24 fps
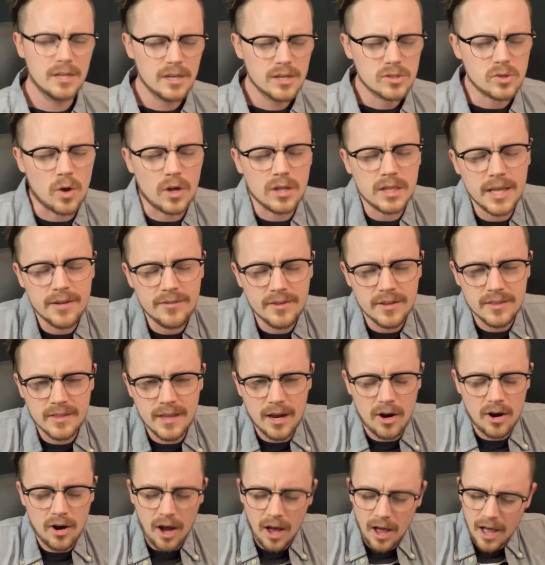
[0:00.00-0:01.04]
So I'll leave it
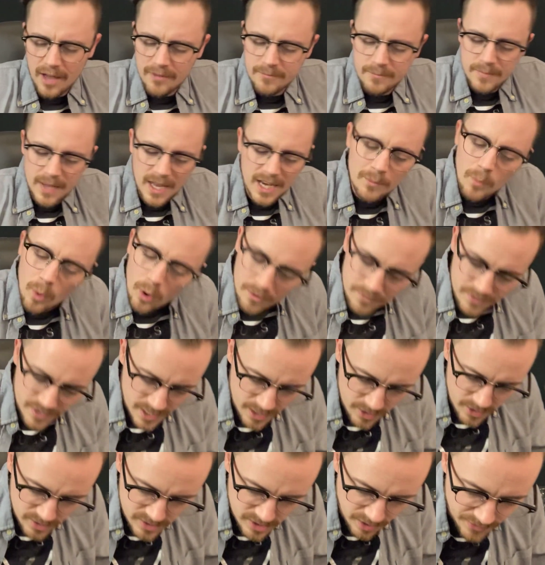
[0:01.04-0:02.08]
there. I'll have many more
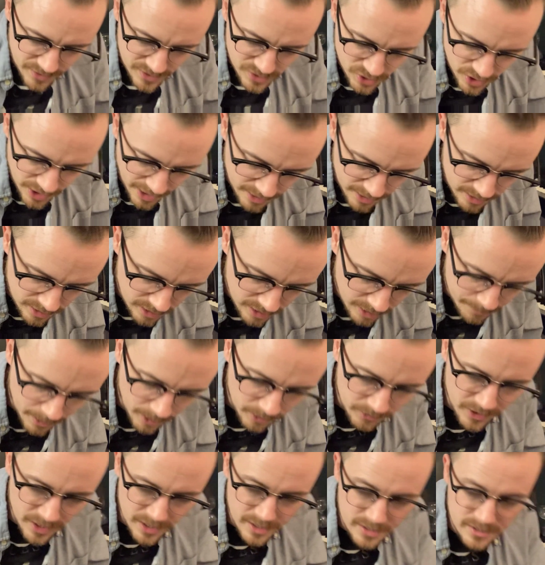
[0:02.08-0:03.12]
videos on this channel
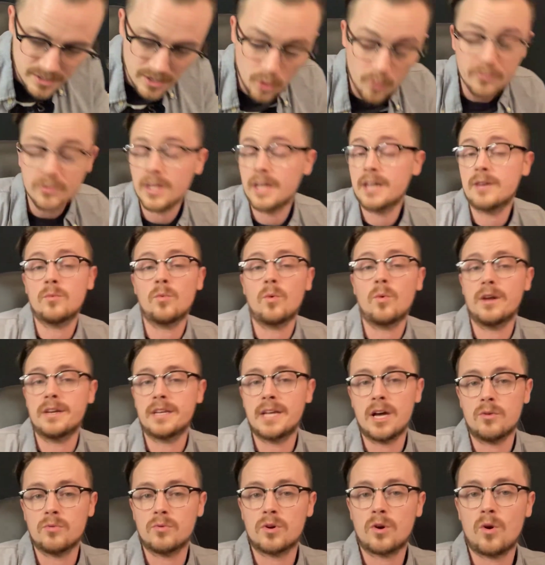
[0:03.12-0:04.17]
about this. Hopefully one day
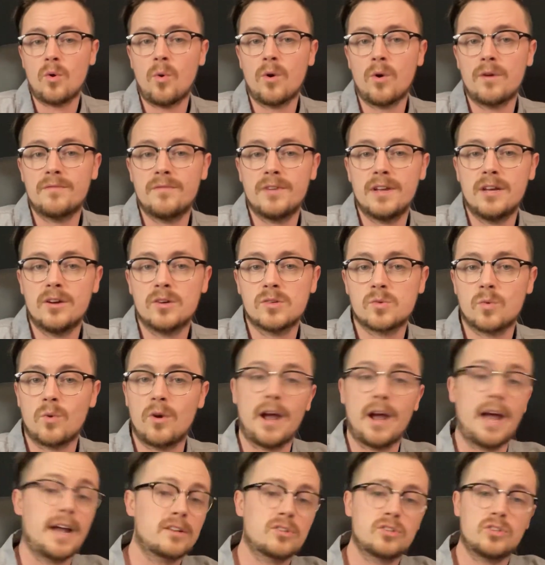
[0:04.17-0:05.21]
I'll record videos where
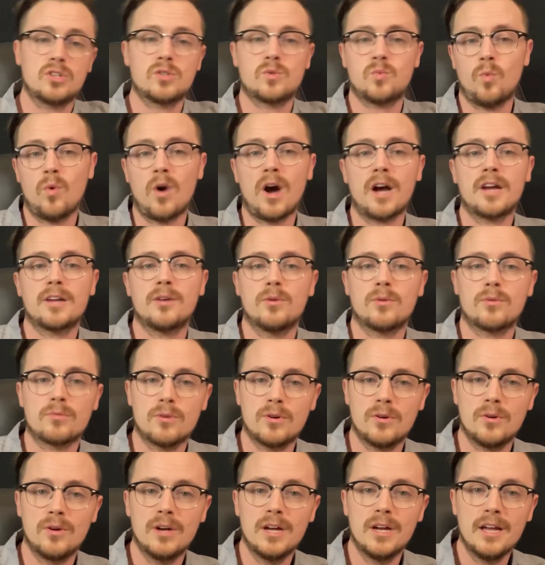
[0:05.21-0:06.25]
I actually just walk you
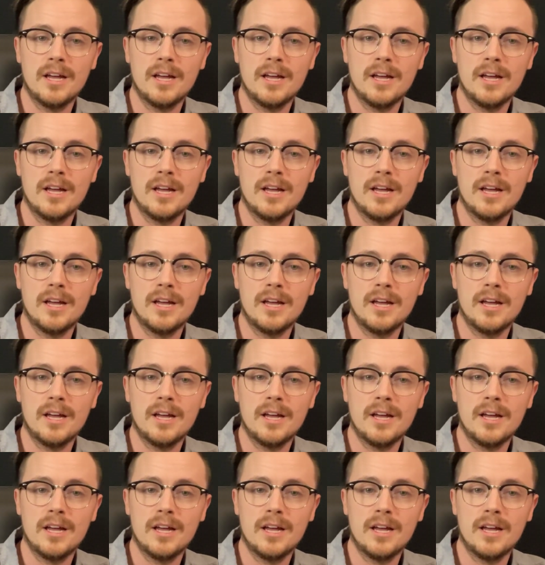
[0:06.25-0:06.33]
through